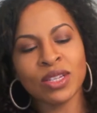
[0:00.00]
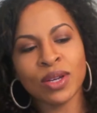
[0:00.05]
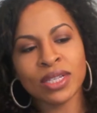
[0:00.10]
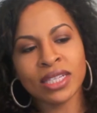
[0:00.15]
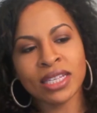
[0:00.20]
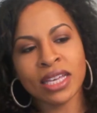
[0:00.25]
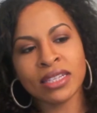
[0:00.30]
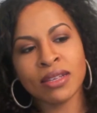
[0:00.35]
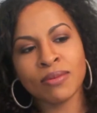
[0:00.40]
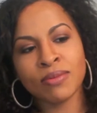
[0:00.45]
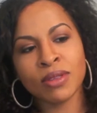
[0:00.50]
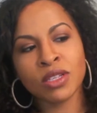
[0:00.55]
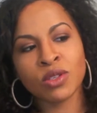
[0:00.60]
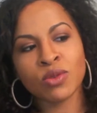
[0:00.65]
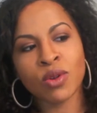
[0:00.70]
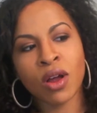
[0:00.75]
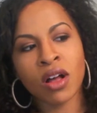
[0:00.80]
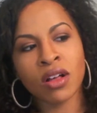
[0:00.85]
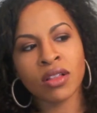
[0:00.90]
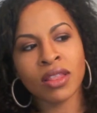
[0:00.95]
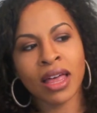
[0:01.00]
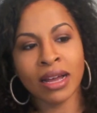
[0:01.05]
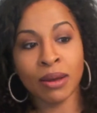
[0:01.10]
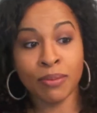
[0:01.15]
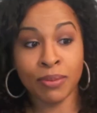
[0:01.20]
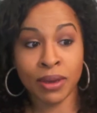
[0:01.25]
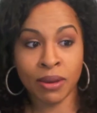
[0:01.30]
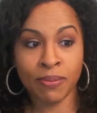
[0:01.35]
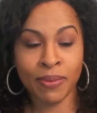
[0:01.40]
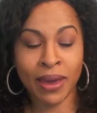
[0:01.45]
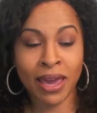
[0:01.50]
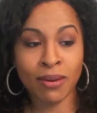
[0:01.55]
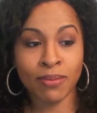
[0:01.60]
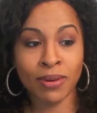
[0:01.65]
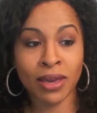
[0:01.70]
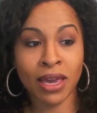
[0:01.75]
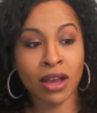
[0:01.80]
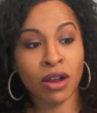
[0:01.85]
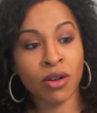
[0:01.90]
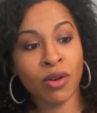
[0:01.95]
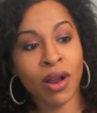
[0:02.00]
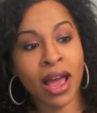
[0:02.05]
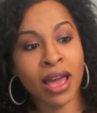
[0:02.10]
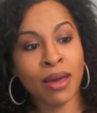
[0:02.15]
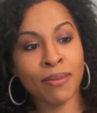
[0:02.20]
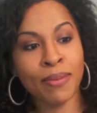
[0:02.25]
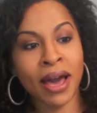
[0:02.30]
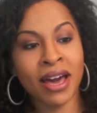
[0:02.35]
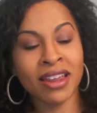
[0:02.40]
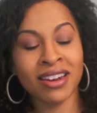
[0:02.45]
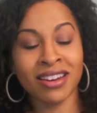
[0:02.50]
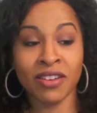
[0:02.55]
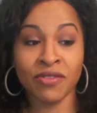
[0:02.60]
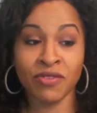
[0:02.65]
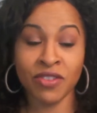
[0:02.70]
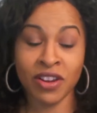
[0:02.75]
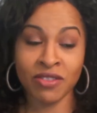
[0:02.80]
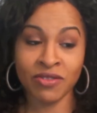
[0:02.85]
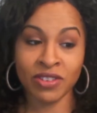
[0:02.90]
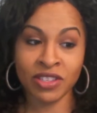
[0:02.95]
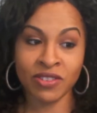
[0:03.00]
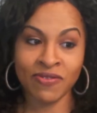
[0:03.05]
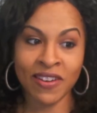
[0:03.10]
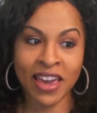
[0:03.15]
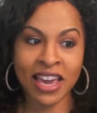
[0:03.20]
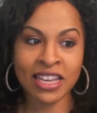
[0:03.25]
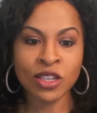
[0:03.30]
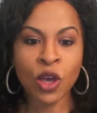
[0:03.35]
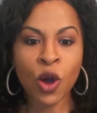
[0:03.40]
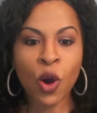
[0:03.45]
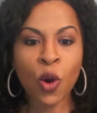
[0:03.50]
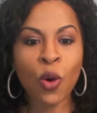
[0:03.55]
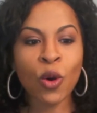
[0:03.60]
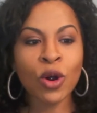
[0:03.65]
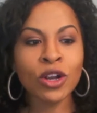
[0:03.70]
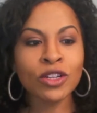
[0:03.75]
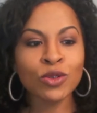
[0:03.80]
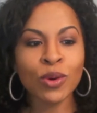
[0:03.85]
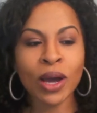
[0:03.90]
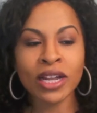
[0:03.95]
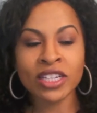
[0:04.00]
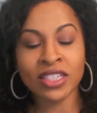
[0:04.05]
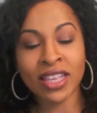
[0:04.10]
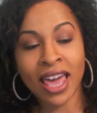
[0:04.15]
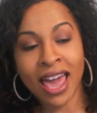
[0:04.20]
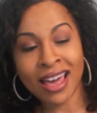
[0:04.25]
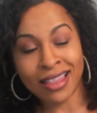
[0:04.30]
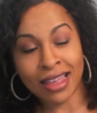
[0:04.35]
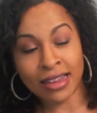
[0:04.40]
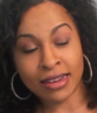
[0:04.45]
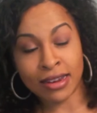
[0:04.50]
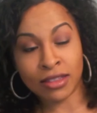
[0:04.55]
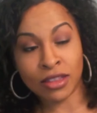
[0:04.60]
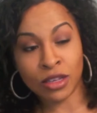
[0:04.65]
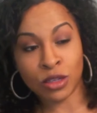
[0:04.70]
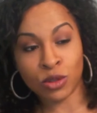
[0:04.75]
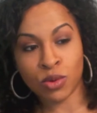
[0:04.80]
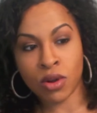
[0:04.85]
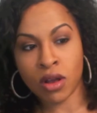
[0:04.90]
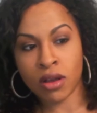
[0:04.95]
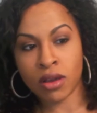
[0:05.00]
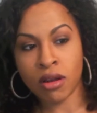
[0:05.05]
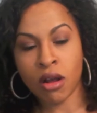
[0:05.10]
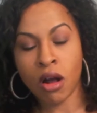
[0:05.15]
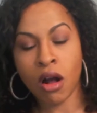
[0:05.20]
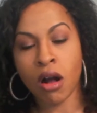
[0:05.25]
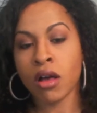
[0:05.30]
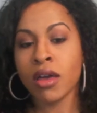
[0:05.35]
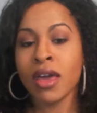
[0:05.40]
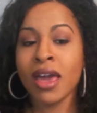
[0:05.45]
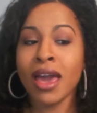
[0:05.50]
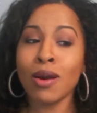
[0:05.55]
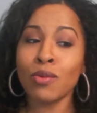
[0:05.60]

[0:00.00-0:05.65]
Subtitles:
Do I say something's wrong like a big baby and cry about it in front of his face, or do I just act like nothing's wrong at all?